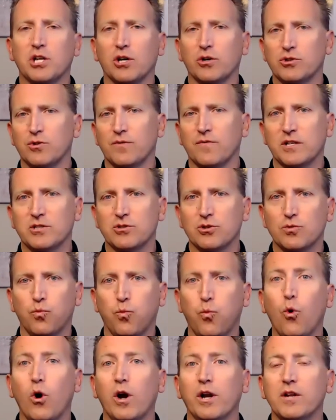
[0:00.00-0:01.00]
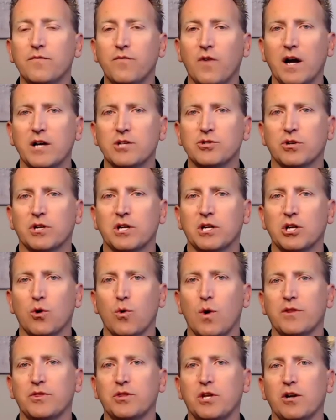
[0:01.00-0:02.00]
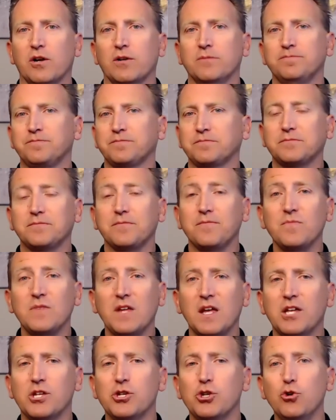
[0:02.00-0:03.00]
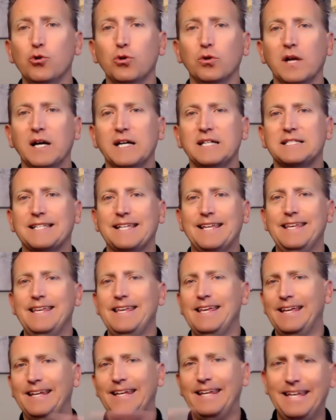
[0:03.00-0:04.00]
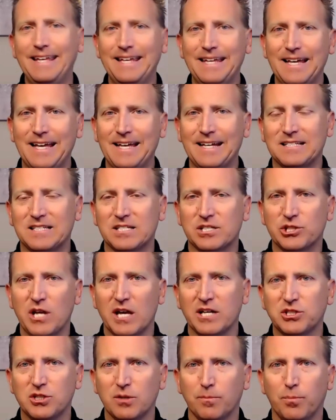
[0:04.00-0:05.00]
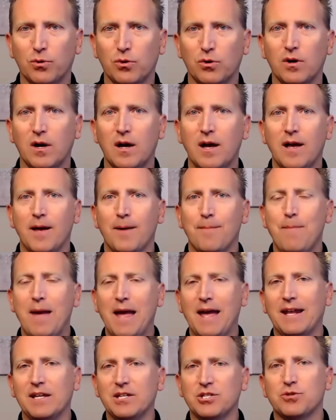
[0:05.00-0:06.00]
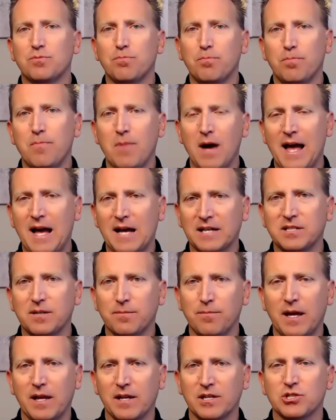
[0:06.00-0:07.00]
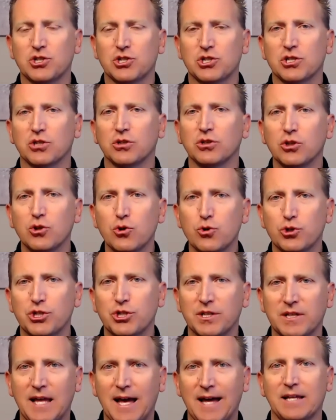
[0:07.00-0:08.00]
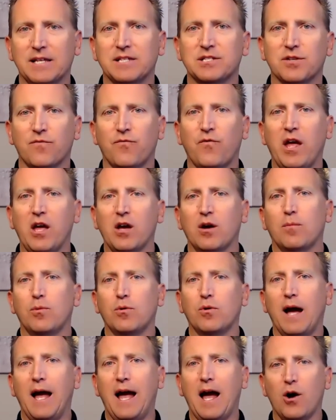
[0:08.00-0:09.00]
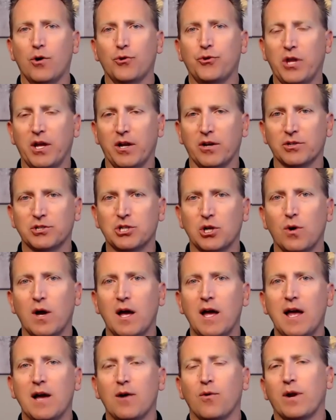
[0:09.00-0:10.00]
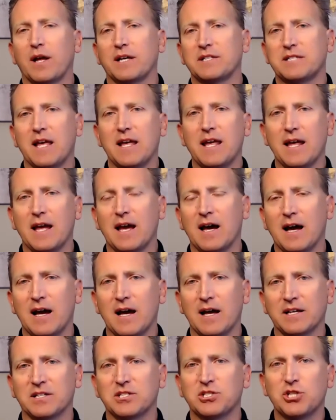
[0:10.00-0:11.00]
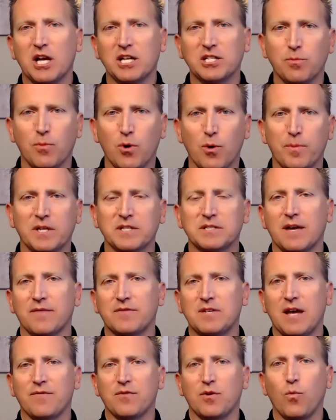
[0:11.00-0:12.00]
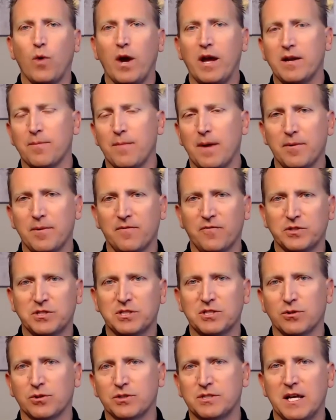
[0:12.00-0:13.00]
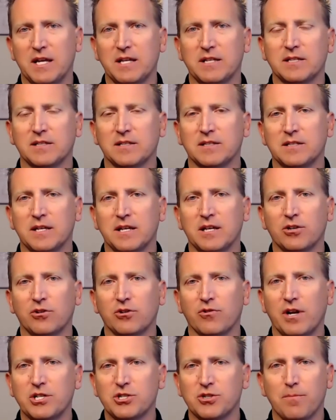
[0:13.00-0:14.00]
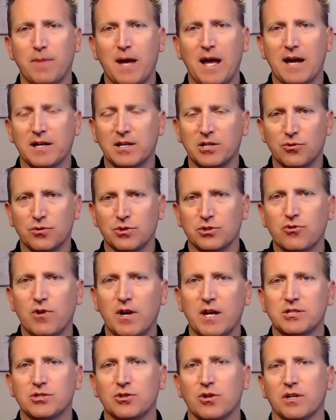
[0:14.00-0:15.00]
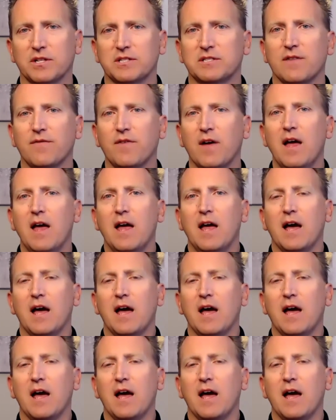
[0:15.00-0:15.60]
tailor to advisors, one advisor can go out there and utilize any accessible managed asset managed solution that is available out there. So when I say accessible, because they have to have a way to maybe facilitate the integration back and do the trades and all that stuff,